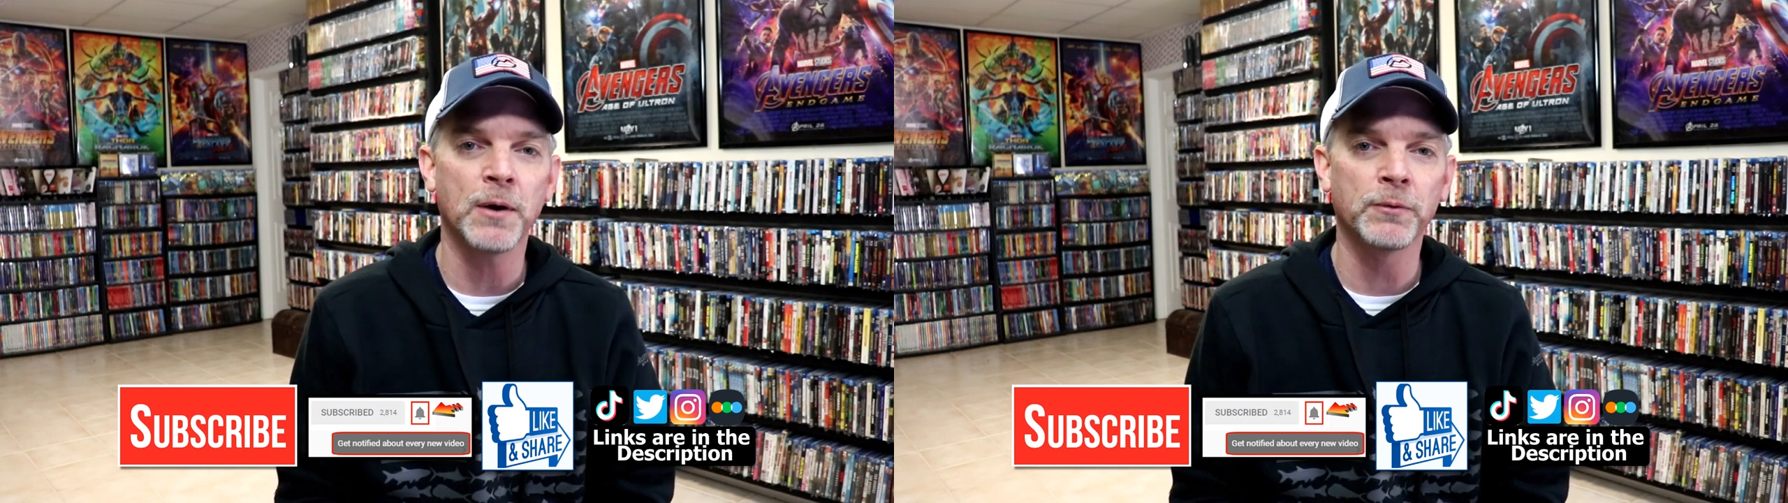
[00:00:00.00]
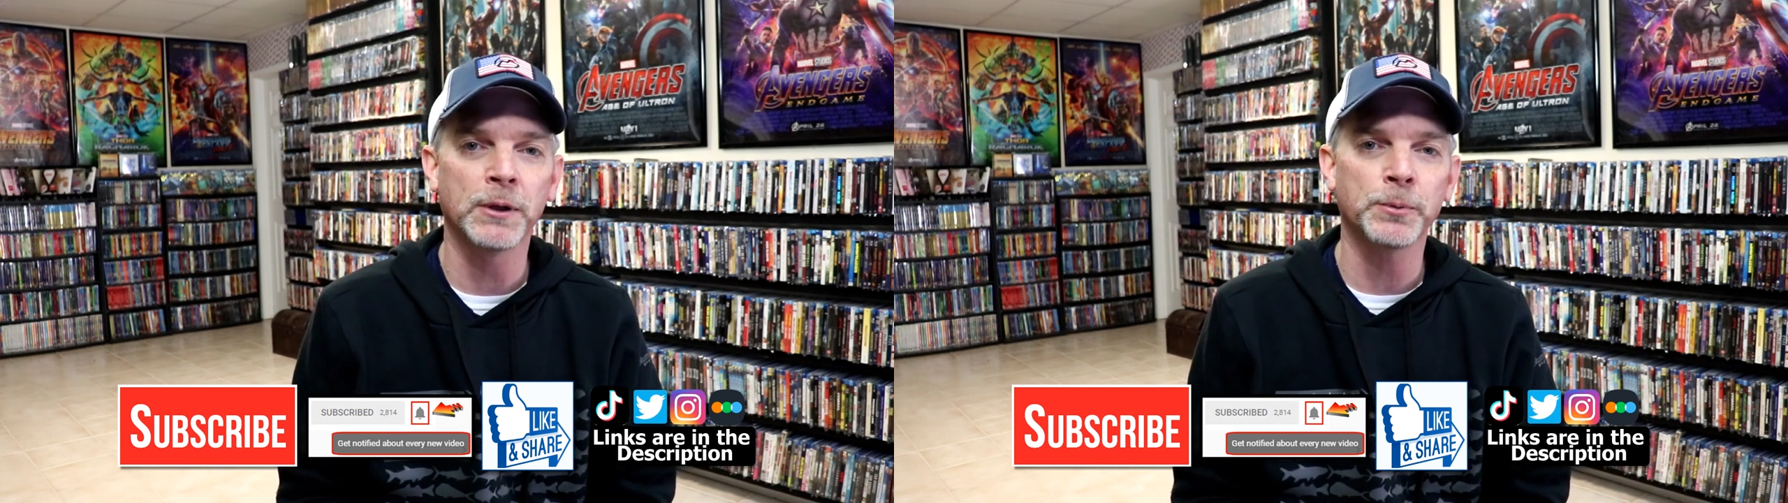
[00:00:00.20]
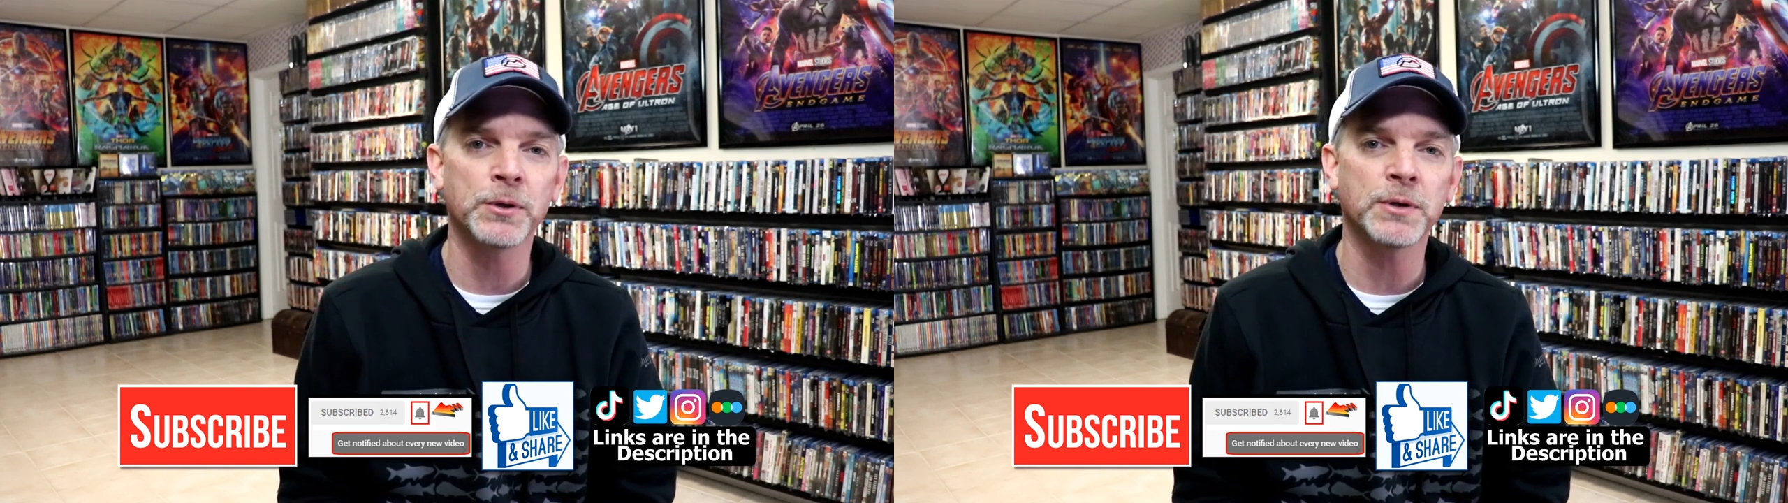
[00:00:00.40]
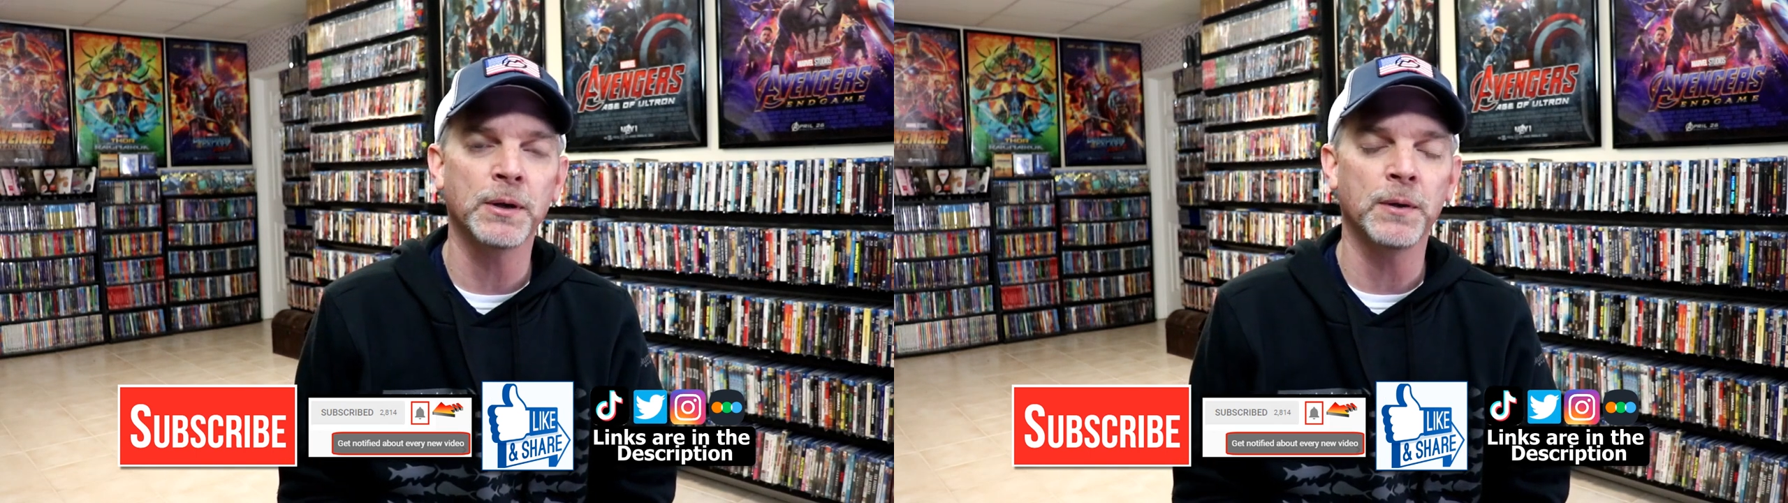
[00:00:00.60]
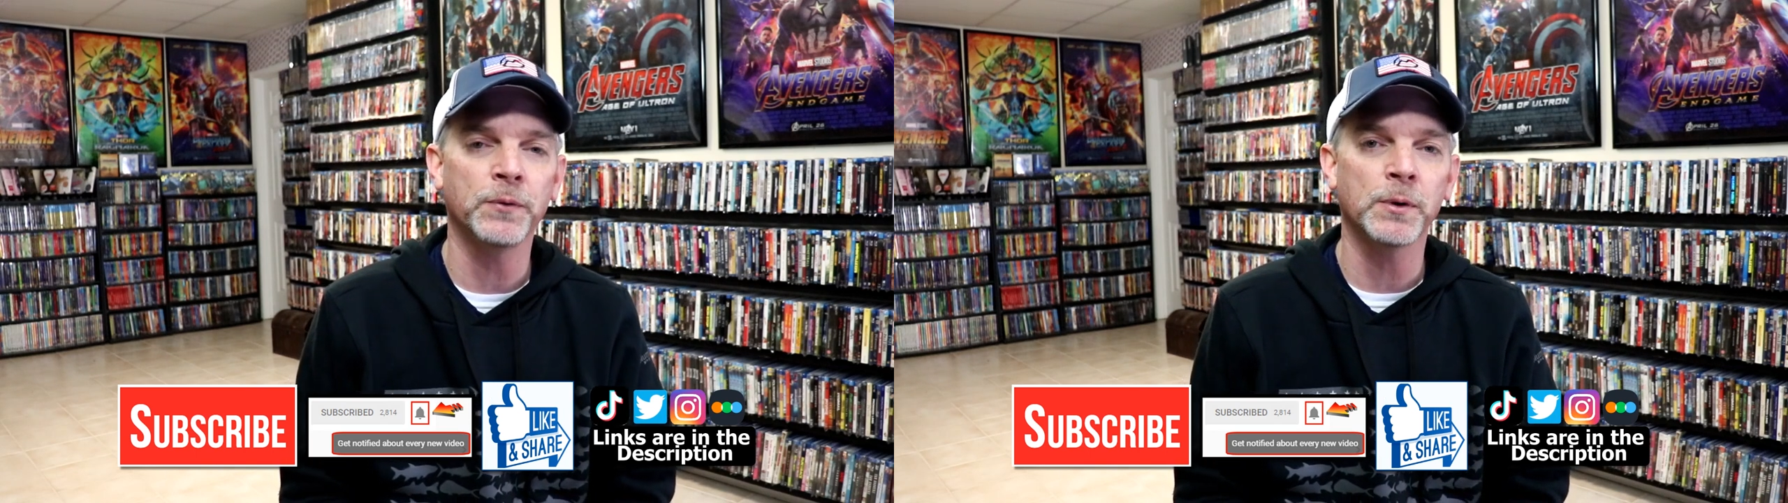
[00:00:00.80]
I really appreciate
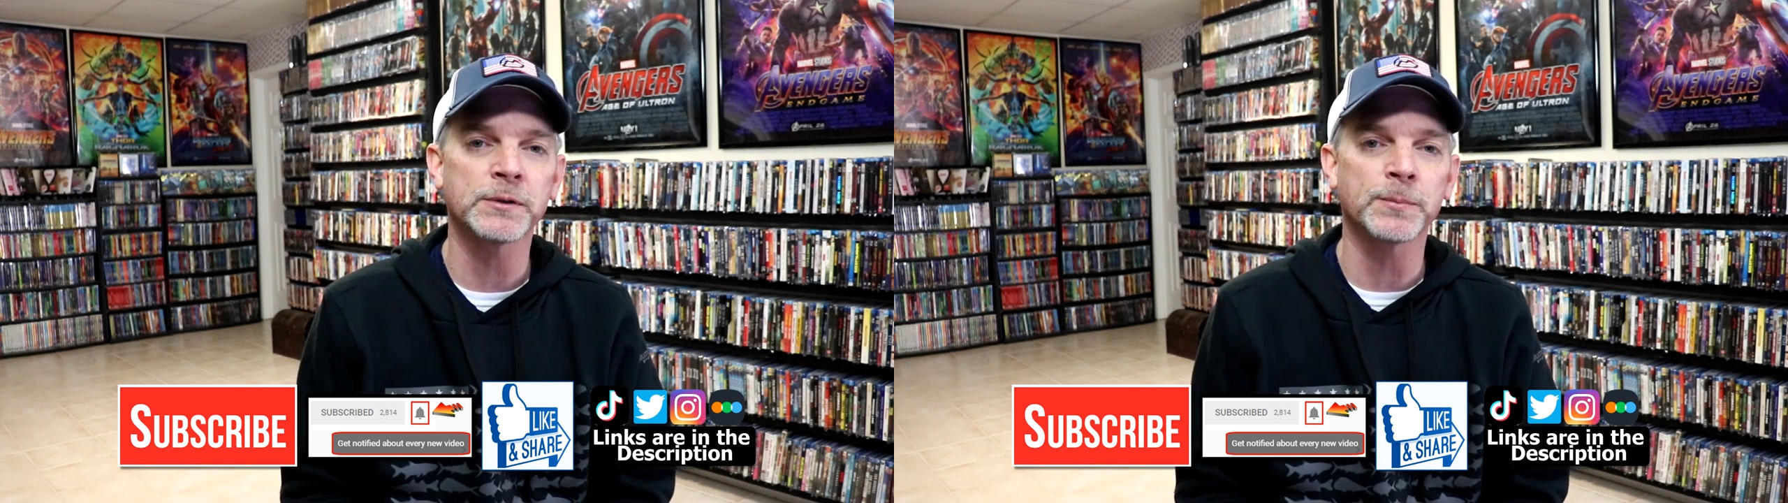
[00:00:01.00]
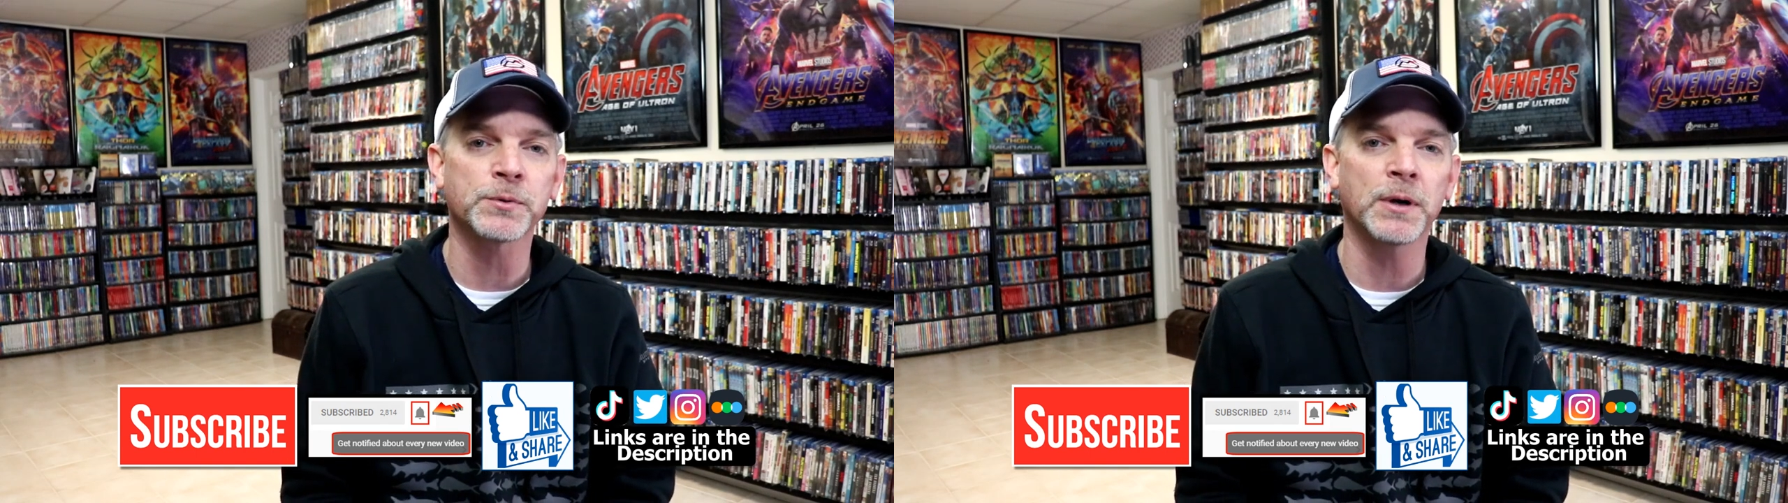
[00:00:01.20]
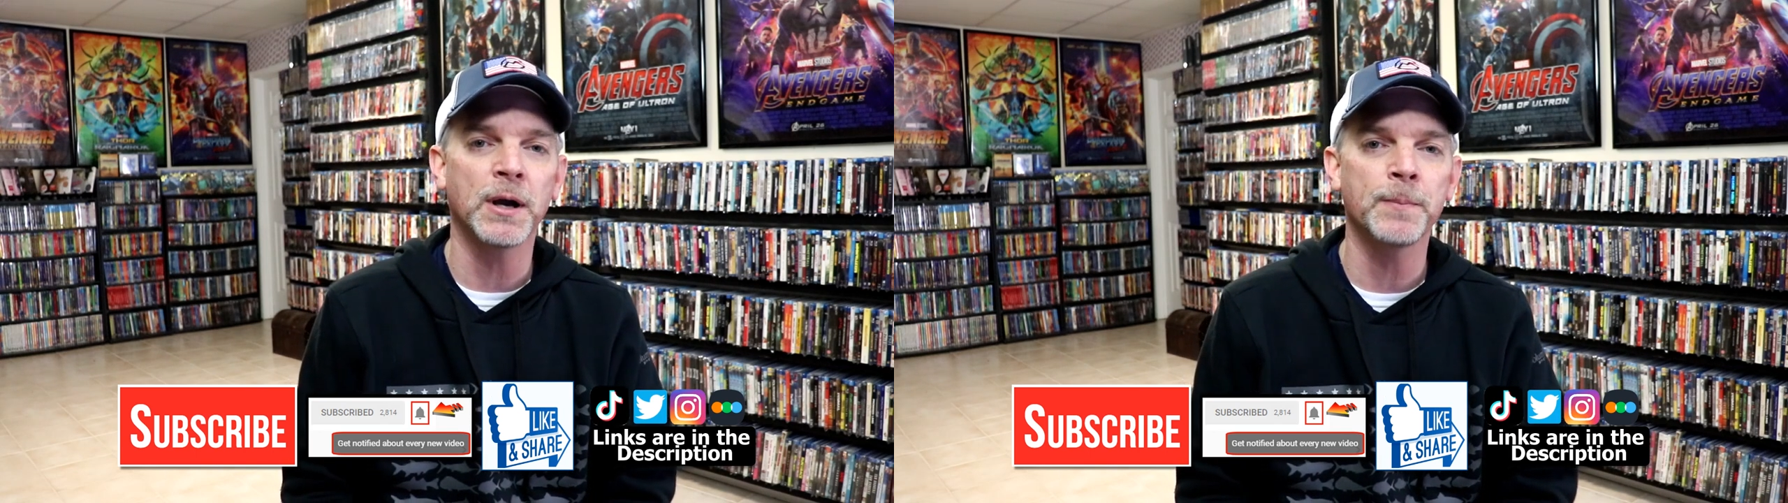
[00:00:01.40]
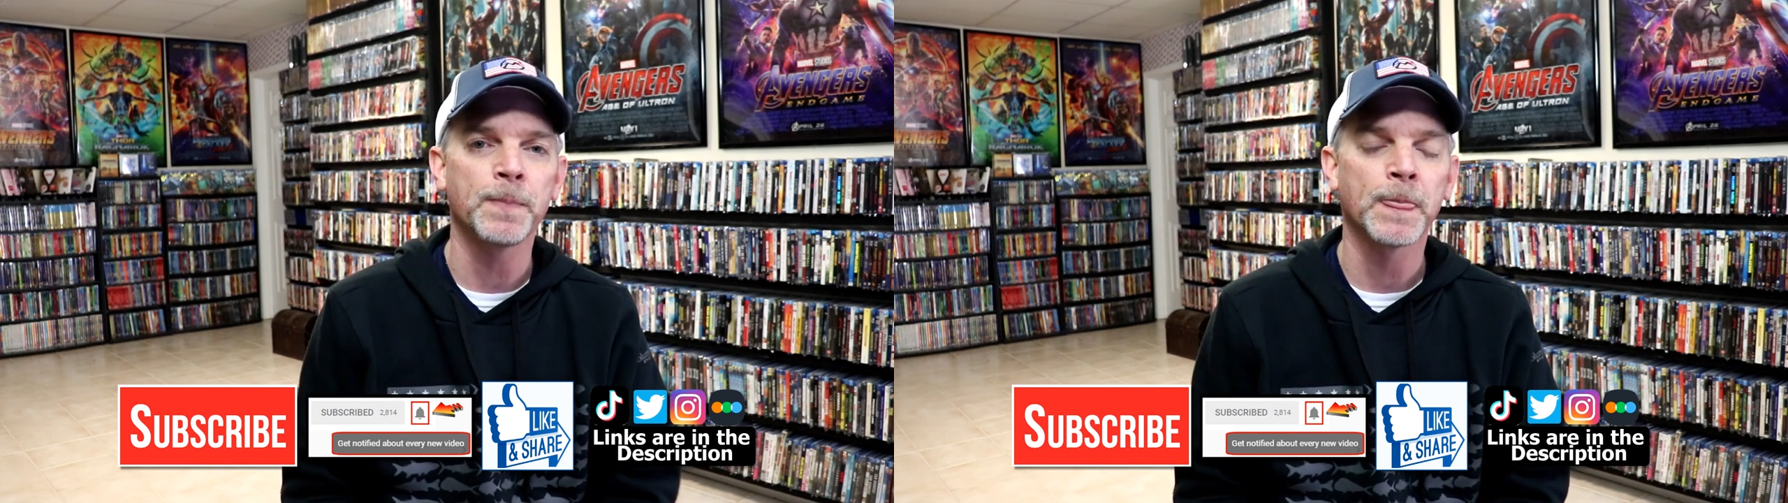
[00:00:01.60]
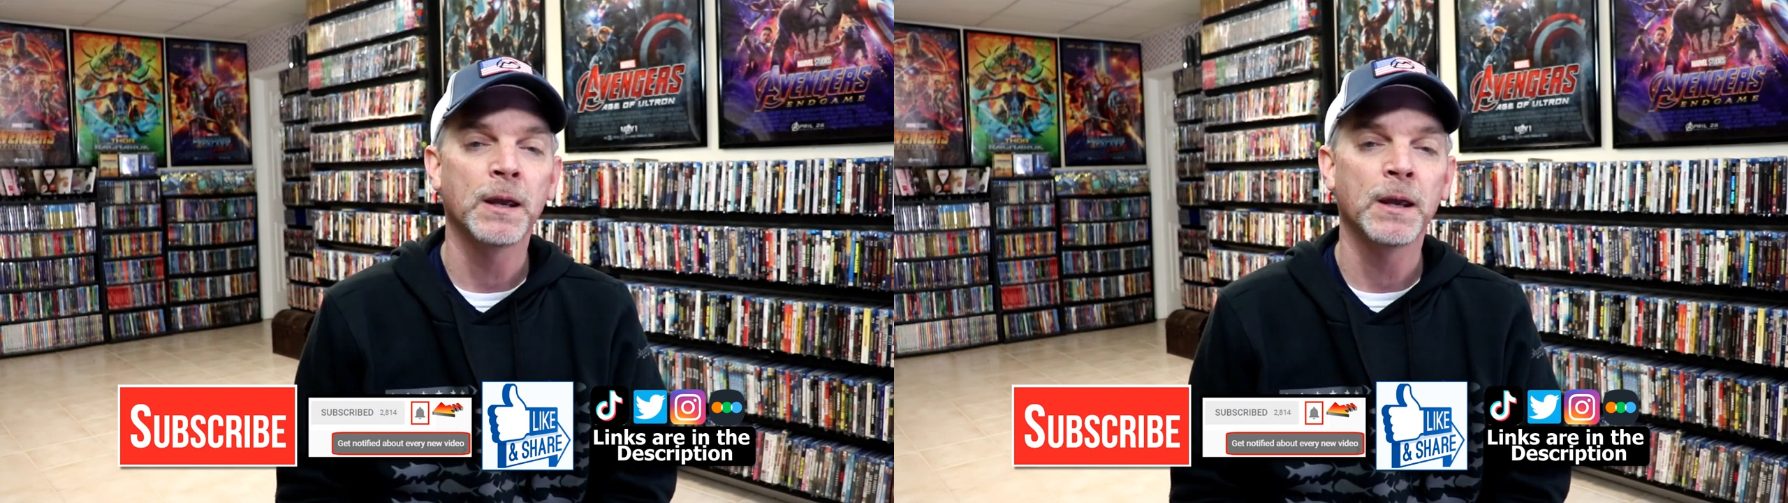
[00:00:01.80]
it if you would subscribe.